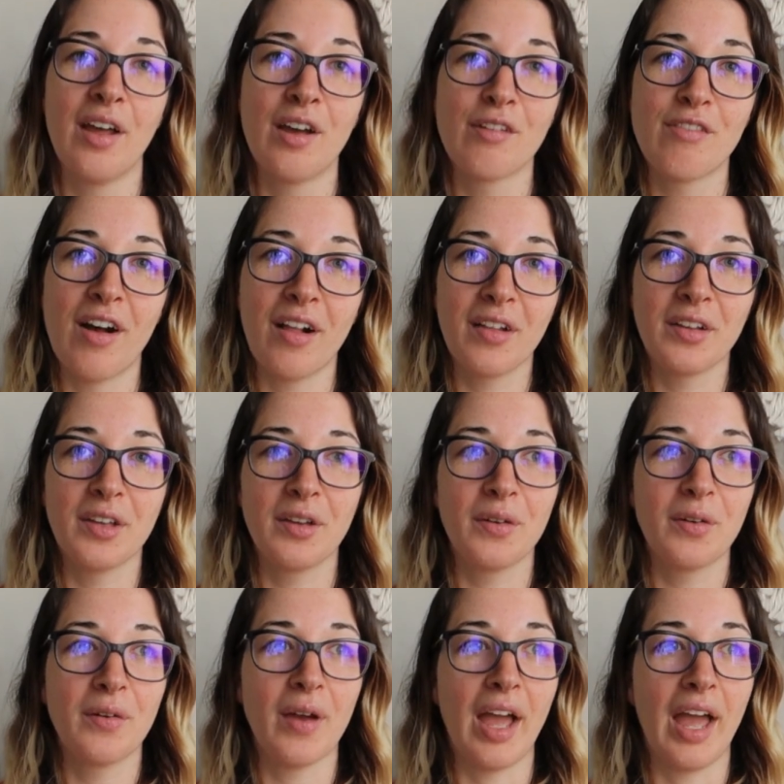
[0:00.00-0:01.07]
follow
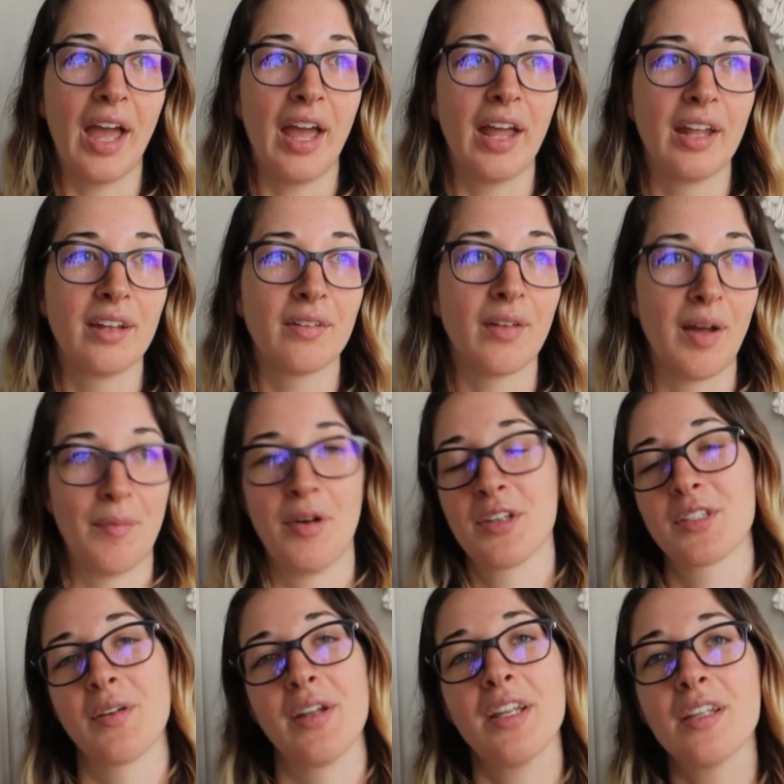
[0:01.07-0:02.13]
you. And I'm
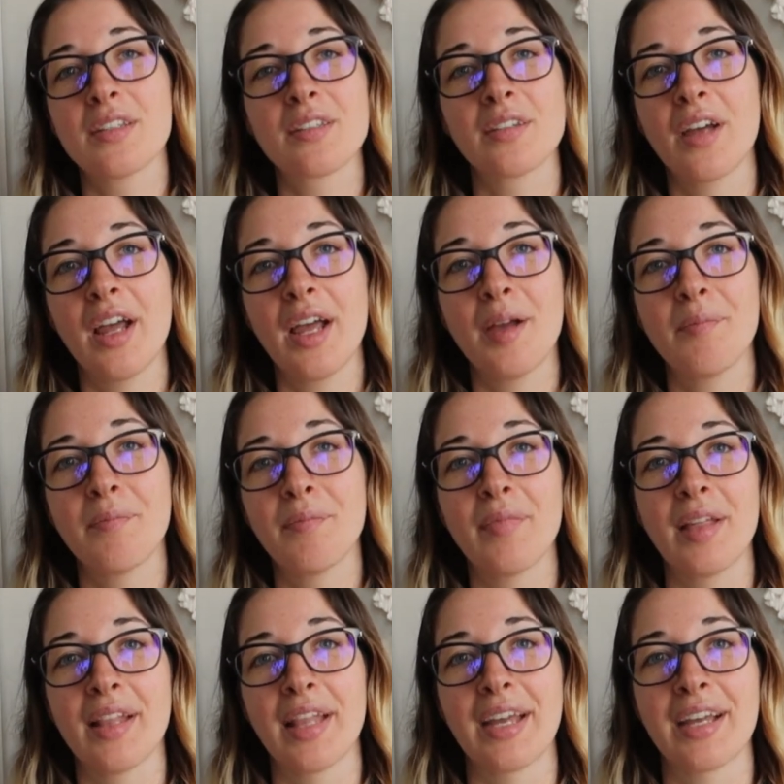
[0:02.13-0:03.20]
also on Instagram.
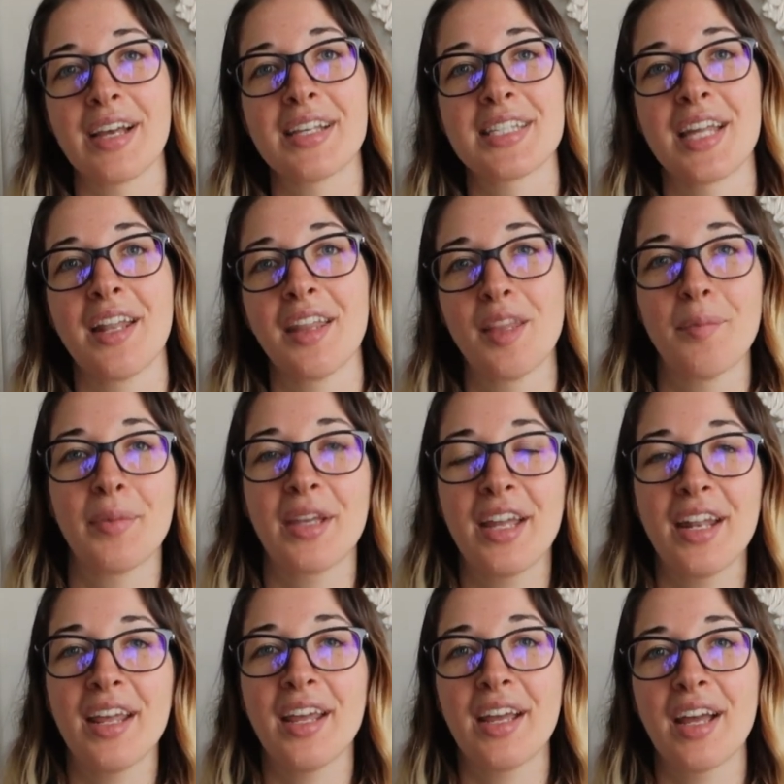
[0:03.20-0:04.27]
Like I said in the
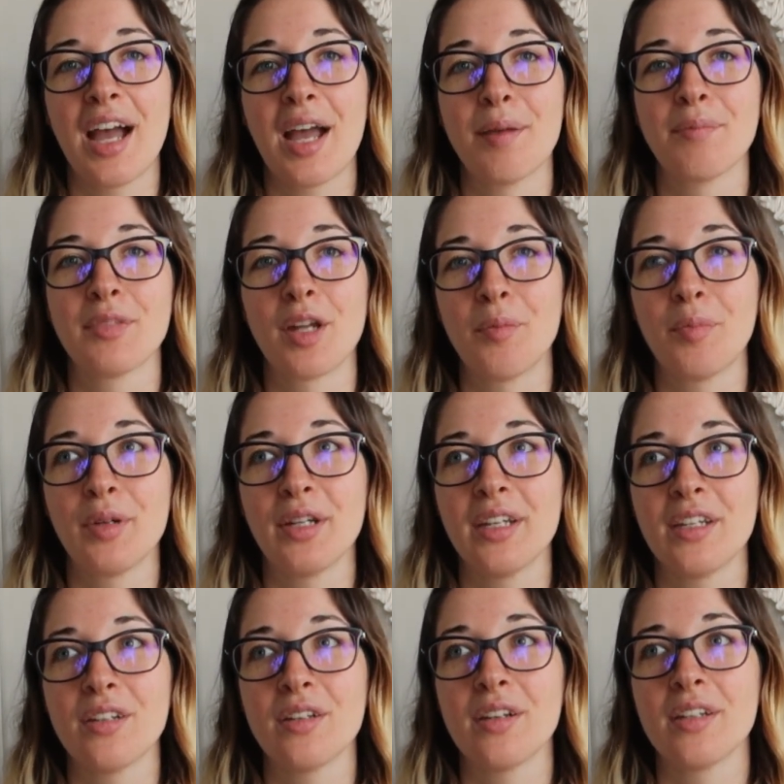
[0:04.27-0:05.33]
beginning, I'm
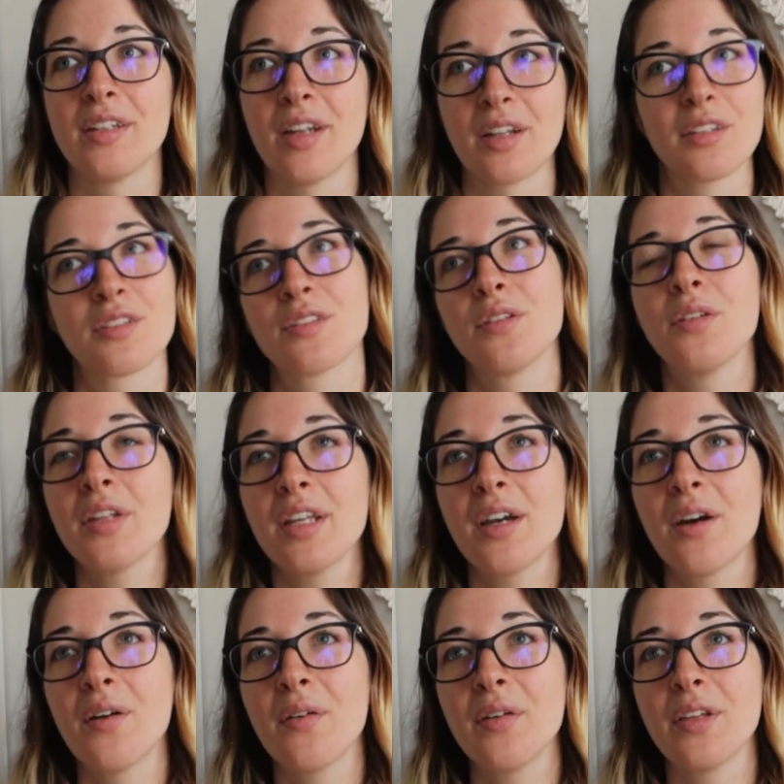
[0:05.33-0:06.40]

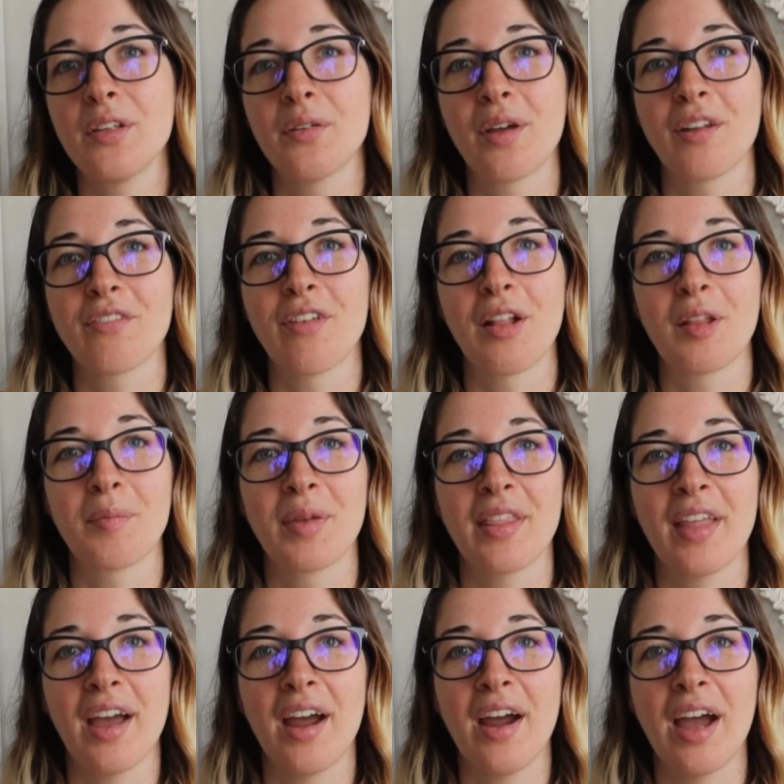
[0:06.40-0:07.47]
DabriStudio. You can follow me
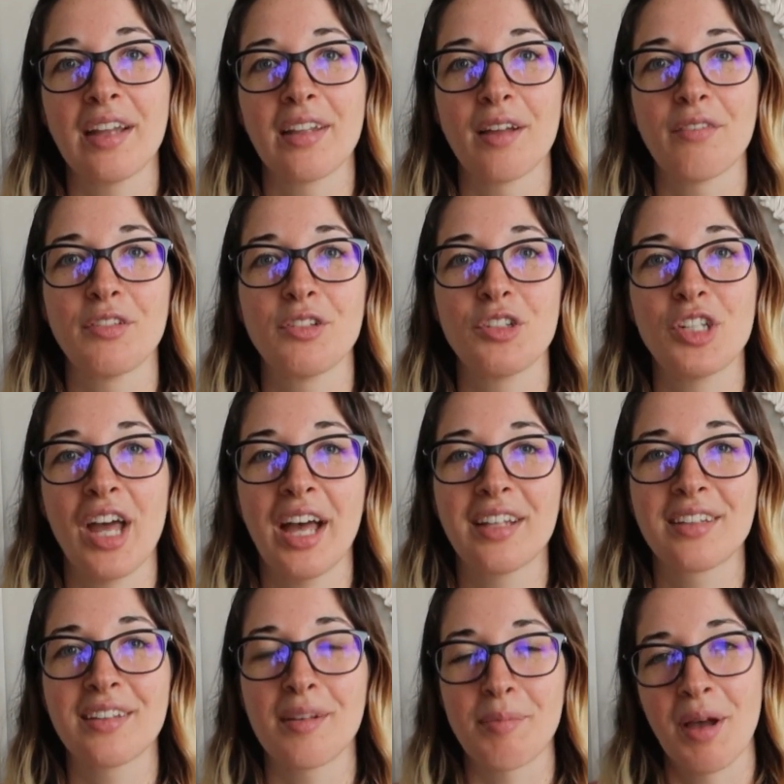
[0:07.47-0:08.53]
there. I'd love to
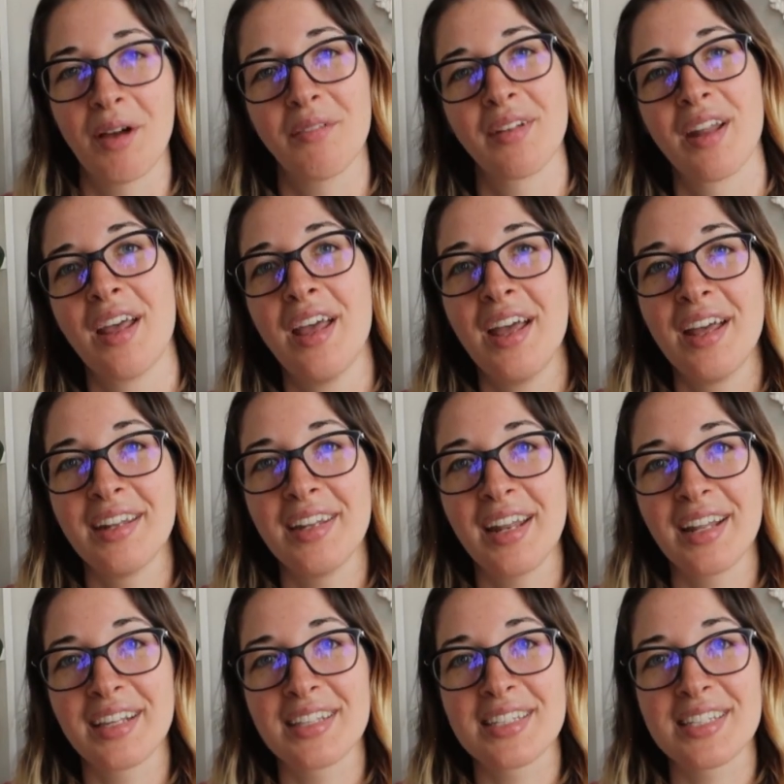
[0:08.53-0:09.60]
chat about
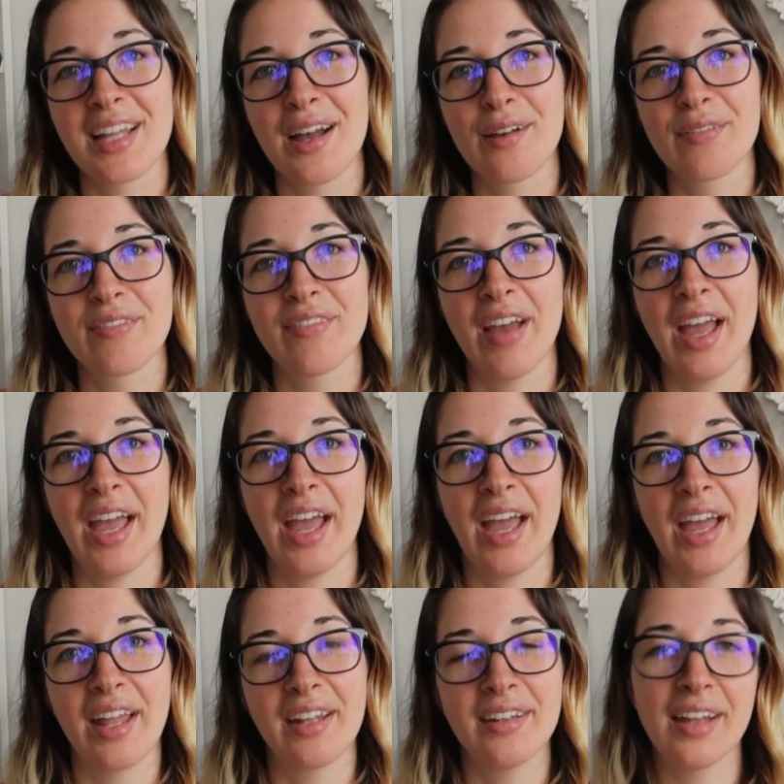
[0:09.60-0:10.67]
knitting stuff.
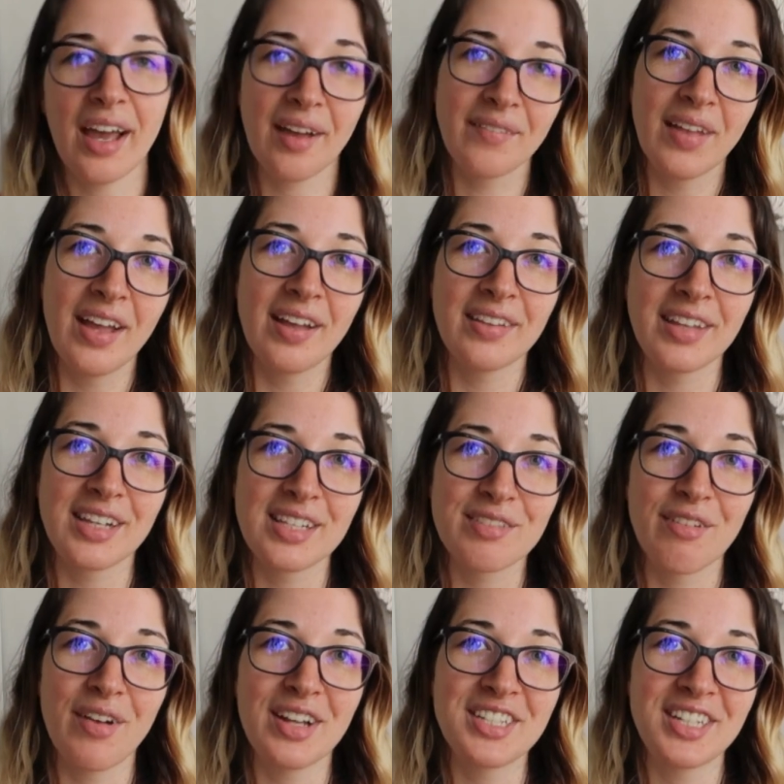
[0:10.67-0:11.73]
And yeah, thanks
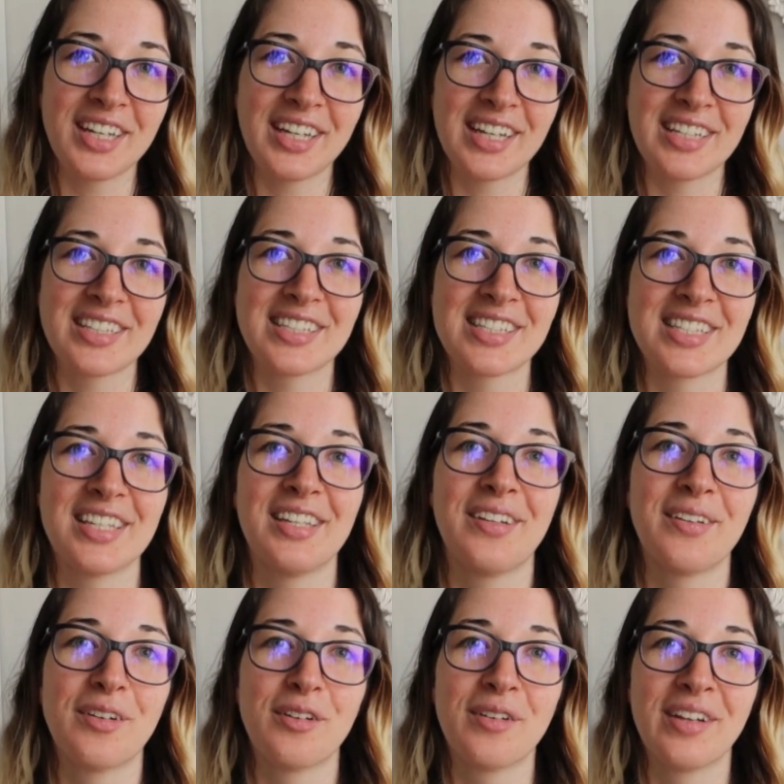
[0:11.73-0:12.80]
for watching, and see
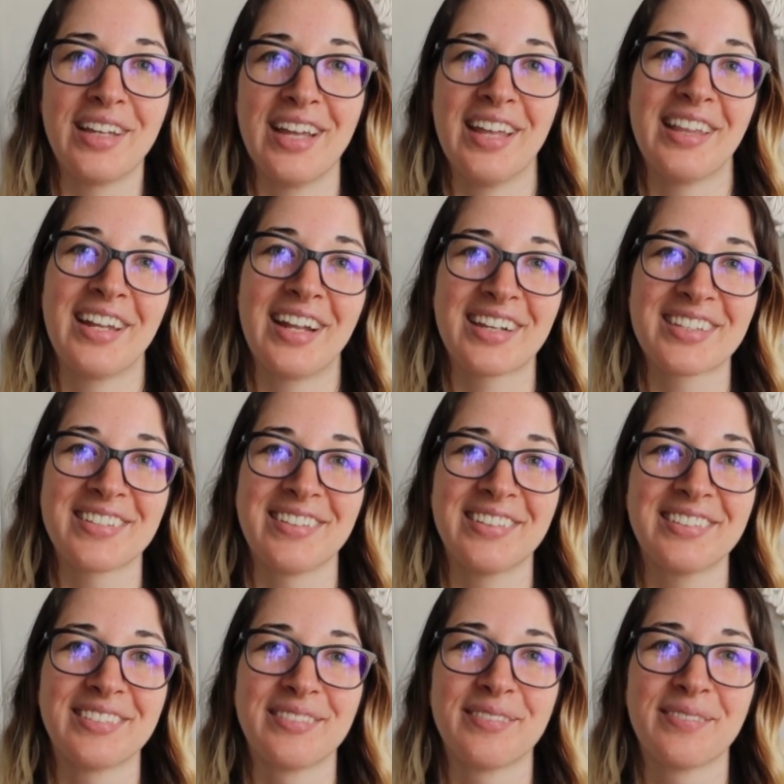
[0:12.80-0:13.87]
you in the next
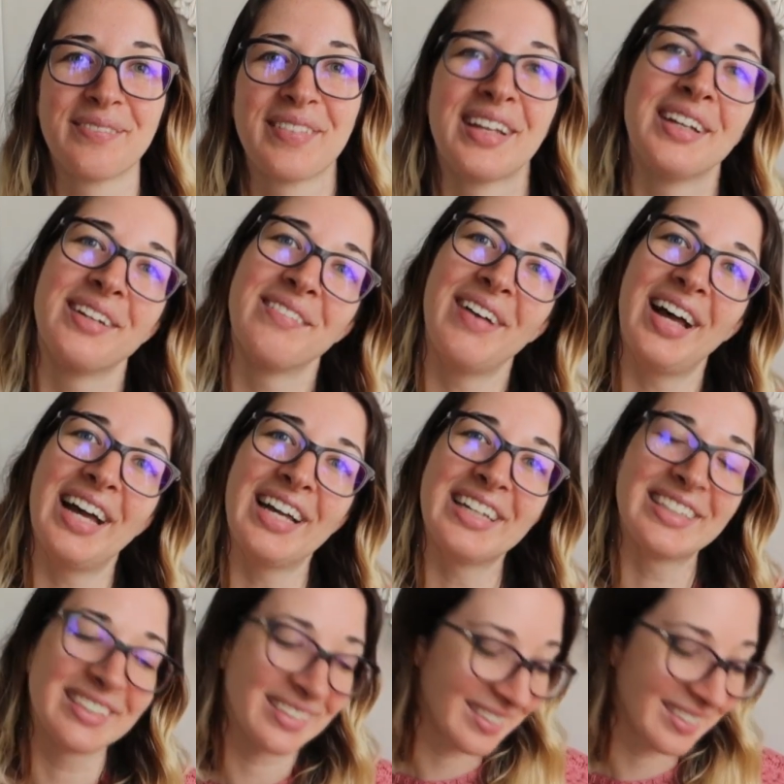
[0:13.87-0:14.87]
one. Bye!